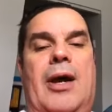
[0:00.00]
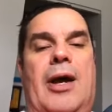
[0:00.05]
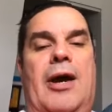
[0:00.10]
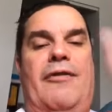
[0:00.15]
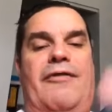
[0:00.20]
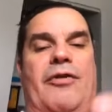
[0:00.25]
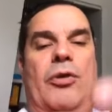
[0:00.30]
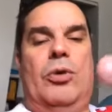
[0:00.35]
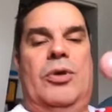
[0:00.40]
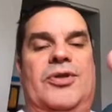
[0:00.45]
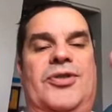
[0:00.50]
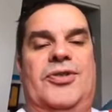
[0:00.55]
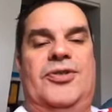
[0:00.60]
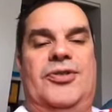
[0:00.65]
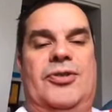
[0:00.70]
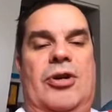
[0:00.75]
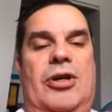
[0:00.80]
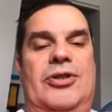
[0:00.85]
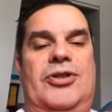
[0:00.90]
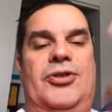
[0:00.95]
Uh,
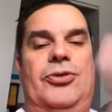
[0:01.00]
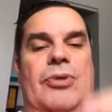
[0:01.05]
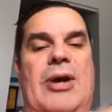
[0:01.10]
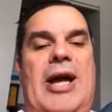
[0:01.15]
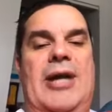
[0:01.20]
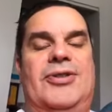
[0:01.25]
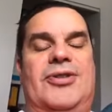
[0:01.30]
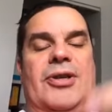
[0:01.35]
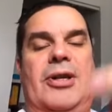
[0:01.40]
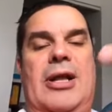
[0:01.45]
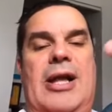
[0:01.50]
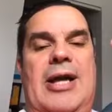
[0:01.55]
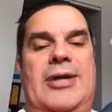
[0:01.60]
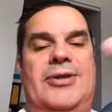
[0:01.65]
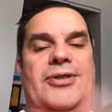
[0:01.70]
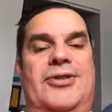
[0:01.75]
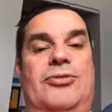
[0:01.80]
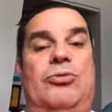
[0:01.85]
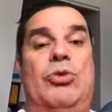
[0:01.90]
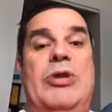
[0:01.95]
focuses on two asset
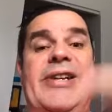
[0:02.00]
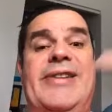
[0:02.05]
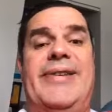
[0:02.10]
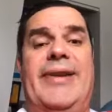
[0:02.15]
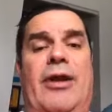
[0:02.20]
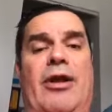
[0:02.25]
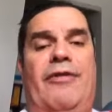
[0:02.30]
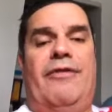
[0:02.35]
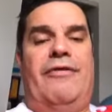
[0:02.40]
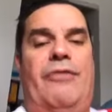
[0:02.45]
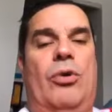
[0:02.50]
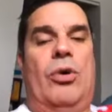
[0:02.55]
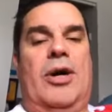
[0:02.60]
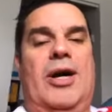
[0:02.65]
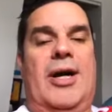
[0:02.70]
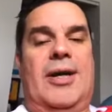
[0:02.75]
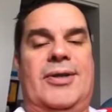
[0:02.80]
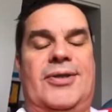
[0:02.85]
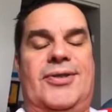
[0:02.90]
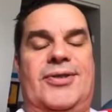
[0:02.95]
classes, retail
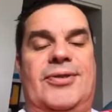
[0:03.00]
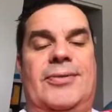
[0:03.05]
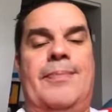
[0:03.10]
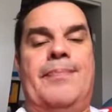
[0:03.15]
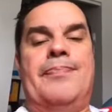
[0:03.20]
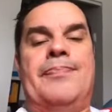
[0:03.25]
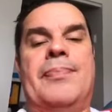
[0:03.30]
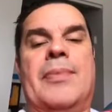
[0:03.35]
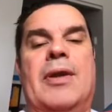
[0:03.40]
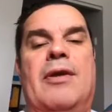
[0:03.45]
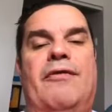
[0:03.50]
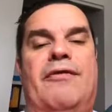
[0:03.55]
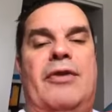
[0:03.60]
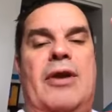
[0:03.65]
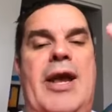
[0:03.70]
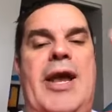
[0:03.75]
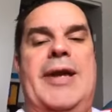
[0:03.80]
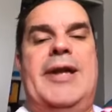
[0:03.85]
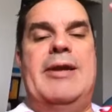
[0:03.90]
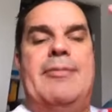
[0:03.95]
Forex
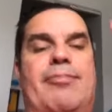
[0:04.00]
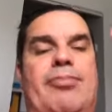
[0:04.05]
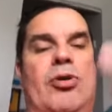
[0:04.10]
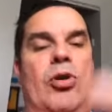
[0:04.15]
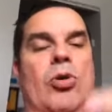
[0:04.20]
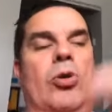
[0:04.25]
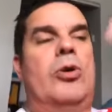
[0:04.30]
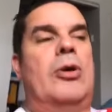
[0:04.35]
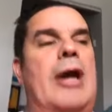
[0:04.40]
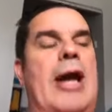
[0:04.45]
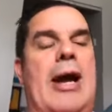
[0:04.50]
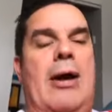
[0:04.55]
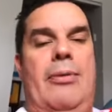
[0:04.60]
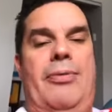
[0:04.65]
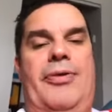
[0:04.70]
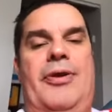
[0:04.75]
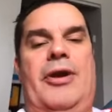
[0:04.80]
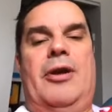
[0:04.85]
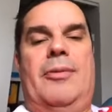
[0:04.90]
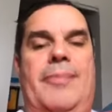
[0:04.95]
for any broker
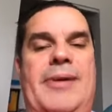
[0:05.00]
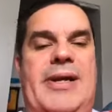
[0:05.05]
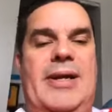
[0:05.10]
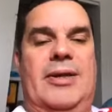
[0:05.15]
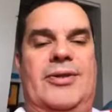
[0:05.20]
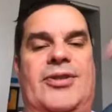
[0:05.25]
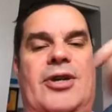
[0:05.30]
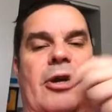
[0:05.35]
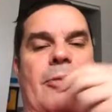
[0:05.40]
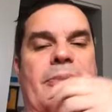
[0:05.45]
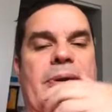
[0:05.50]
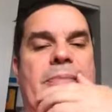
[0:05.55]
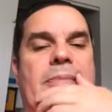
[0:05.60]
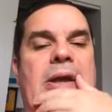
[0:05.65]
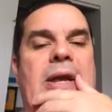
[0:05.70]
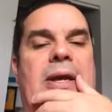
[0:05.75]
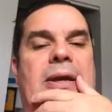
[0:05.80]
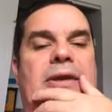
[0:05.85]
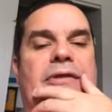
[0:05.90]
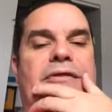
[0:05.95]
out there, because I'll be
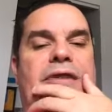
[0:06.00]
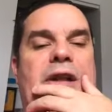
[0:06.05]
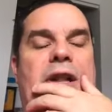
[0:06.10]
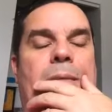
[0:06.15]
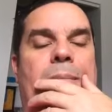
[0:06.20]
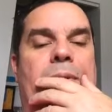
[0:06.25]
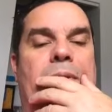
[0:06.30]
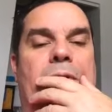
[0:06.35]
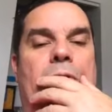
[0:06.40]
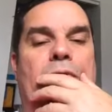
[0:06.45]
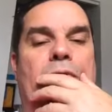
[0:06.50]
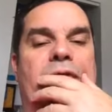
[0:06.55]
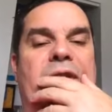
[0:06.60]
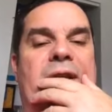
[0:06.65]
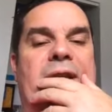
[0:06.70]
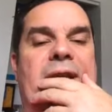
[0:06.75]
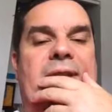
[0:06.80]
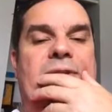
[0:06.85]
making available, hopefully